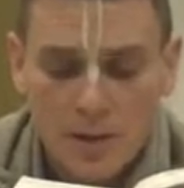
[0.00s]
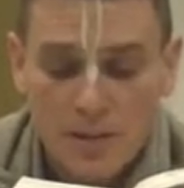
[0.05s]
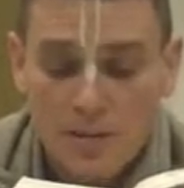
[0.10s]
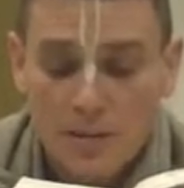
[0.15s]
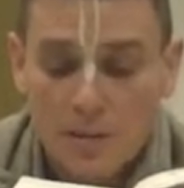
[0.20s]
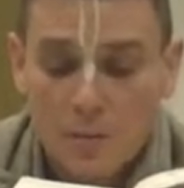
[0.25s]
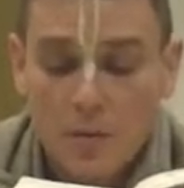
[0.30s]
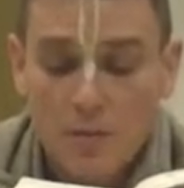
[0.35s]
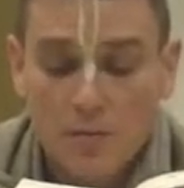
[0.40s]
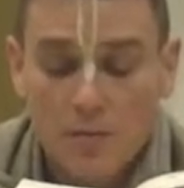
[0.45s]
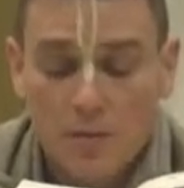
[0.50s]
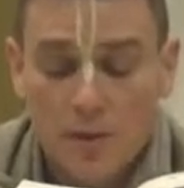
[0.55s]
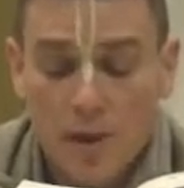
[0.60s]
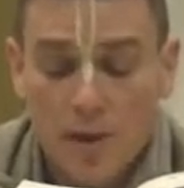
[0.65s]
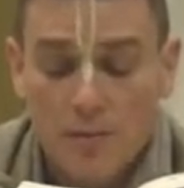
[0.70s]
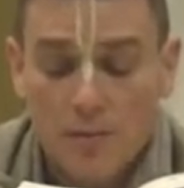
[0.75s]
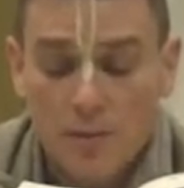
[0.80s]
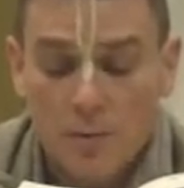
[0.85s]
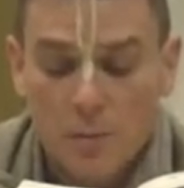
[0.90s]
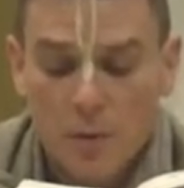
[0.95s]
and to be
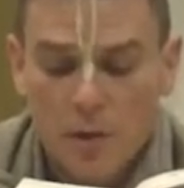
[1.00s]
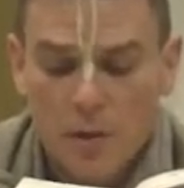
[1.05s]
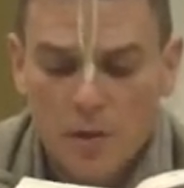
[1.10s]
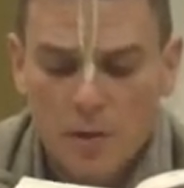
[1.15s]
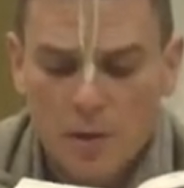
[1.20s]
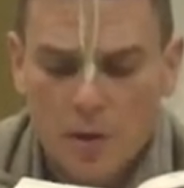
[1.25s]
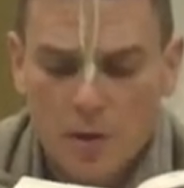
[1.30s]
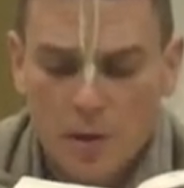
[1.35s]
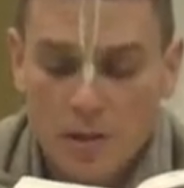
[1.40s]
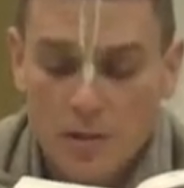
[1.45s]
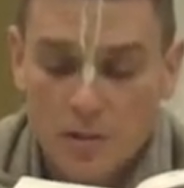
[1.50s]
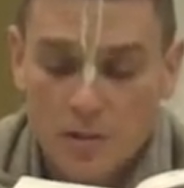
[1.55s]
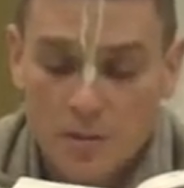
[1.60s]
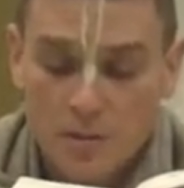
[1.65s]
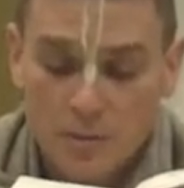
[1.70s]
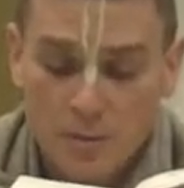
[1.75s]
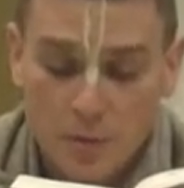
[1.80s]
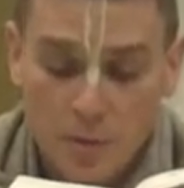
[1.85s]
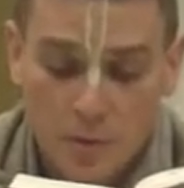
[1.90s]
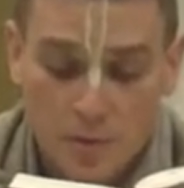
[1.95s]
favored by the goddess
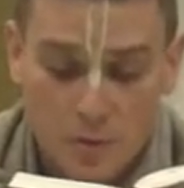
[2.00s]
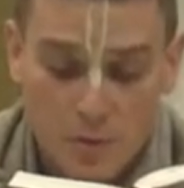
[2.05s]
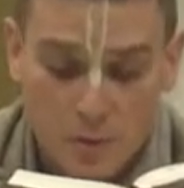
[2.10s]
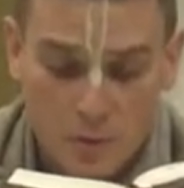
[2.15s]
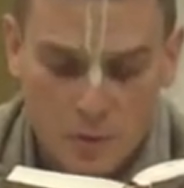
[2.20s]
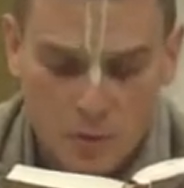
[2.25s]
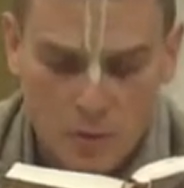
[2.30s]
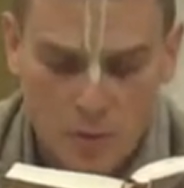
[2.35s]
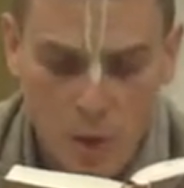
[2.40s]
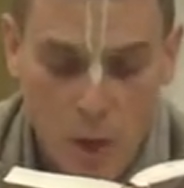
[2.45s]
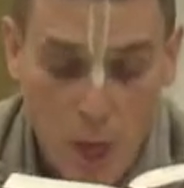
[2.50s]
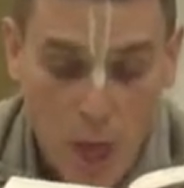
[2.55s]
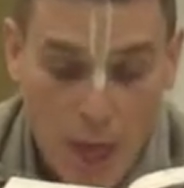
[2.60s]
of fortune.